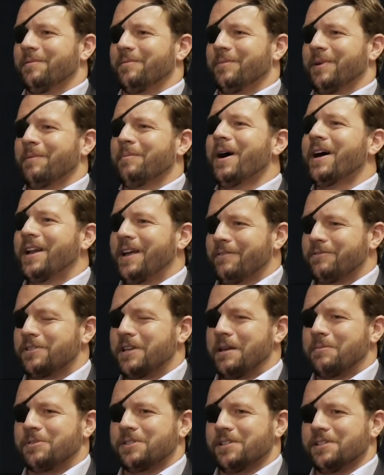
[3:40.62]
But mine have
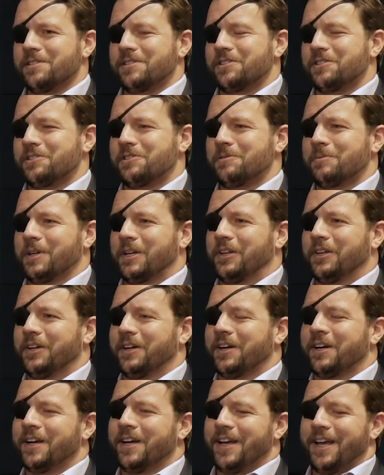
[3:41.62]
substance, just to be
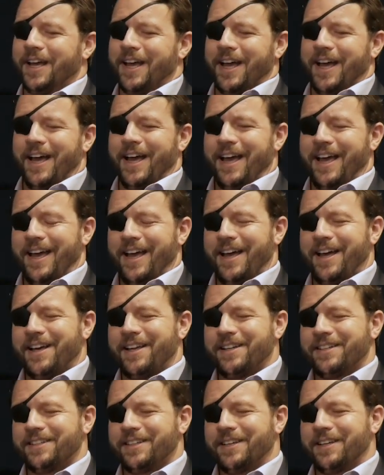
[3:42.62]
clear.
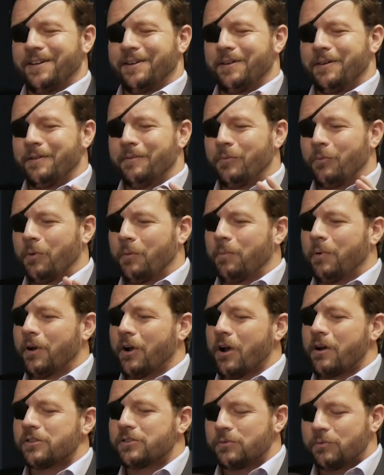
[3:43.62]

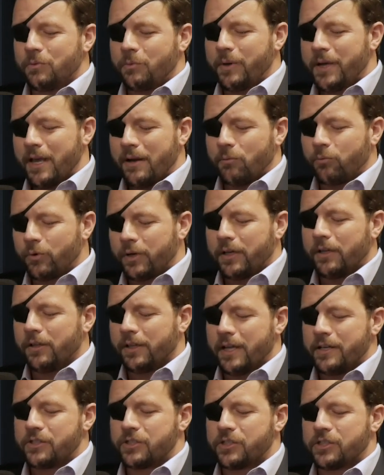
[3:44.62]
But ours, we had real
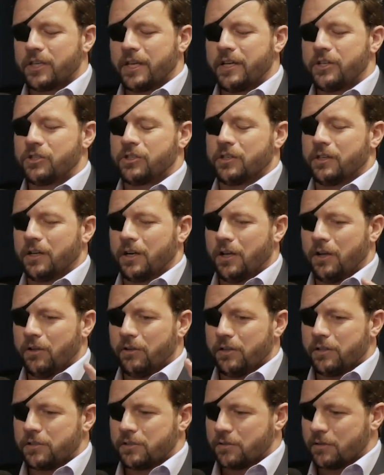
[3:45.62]
legislation.
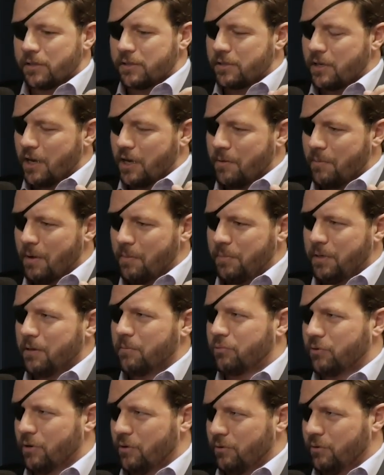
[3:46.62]
Let's talk about
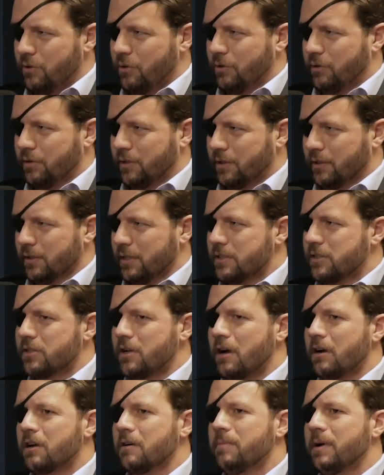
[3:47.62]
being pro-nuclear. Let's
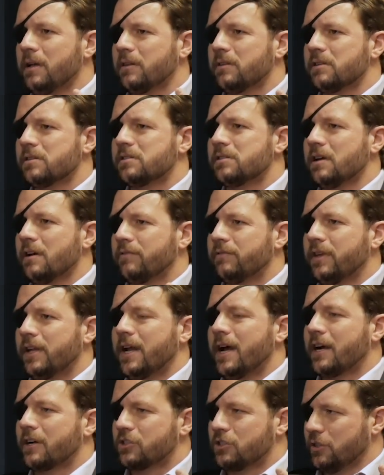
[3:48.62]
talk about the stuff that
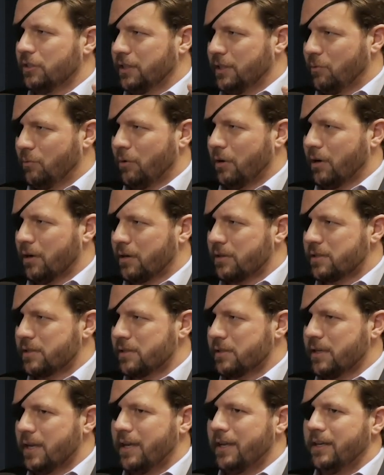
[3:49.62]
actually works,
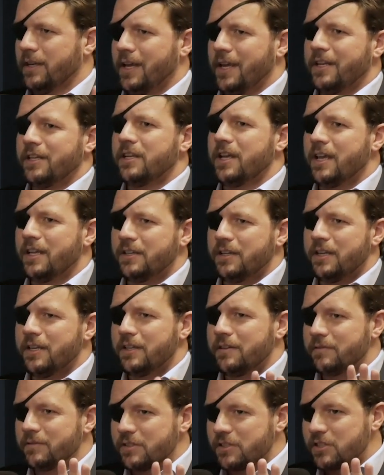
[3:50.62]

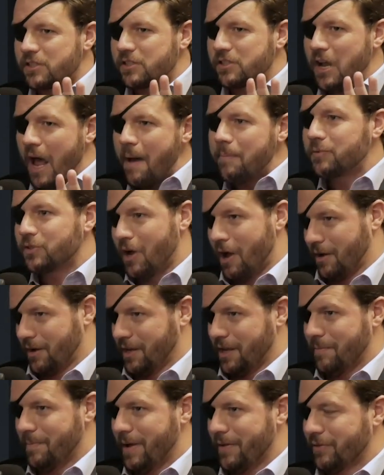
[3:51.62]
and stop
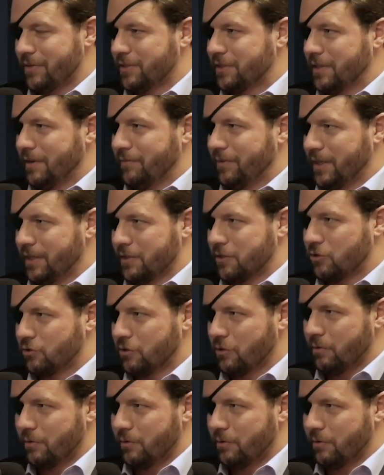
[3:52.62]
talking about the stuff that is